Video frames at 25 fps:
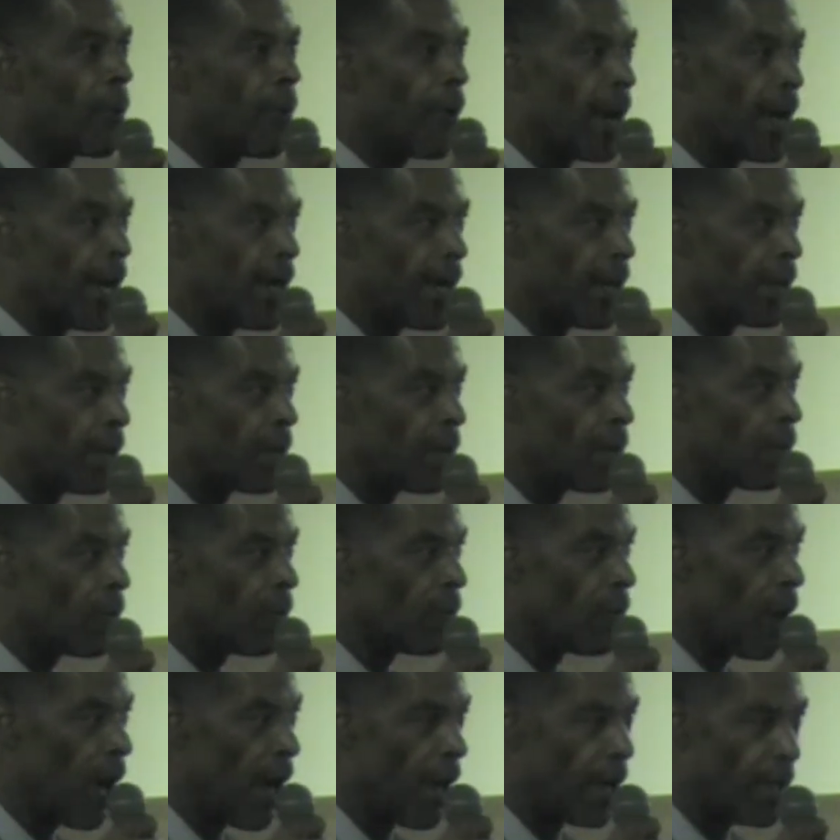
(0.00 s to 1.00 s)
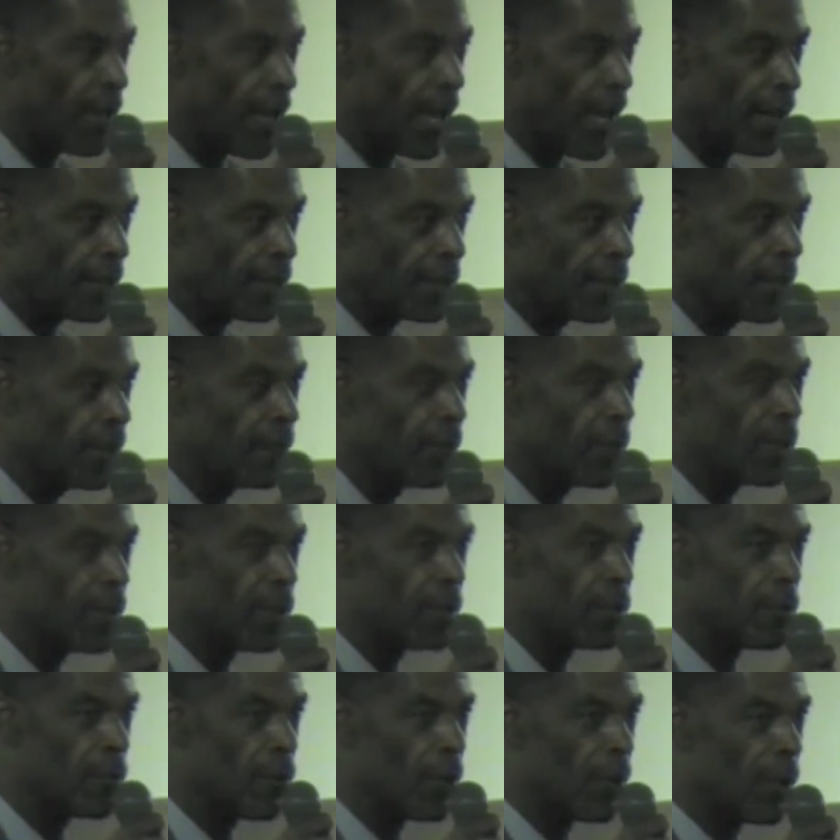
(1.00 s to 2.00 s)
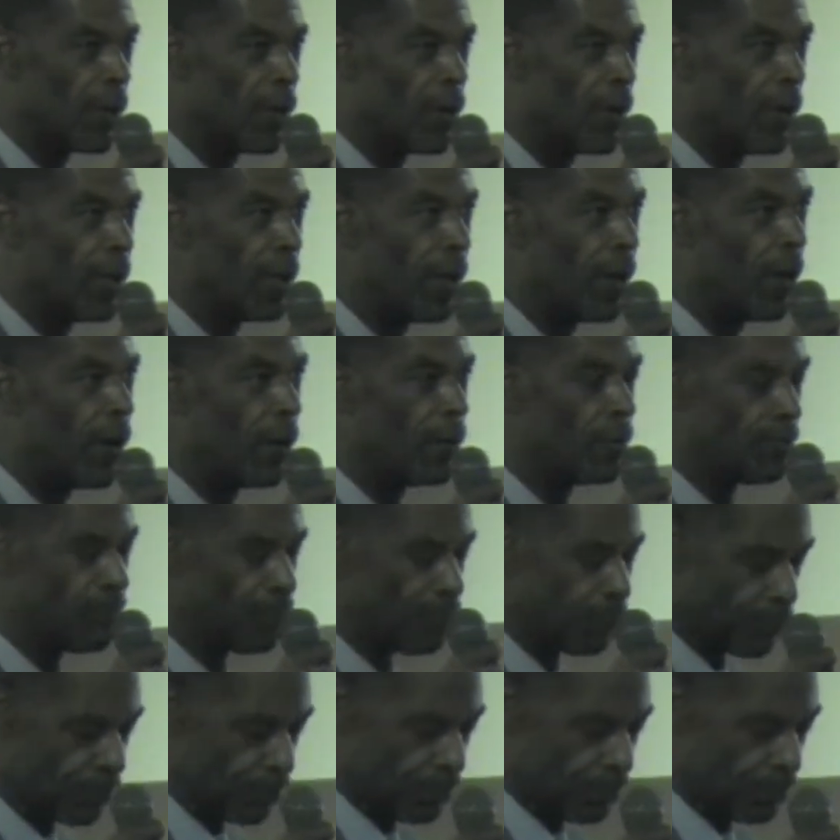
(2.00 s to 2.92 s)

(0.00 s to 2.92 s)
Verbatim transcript: prayed while the activities were going on.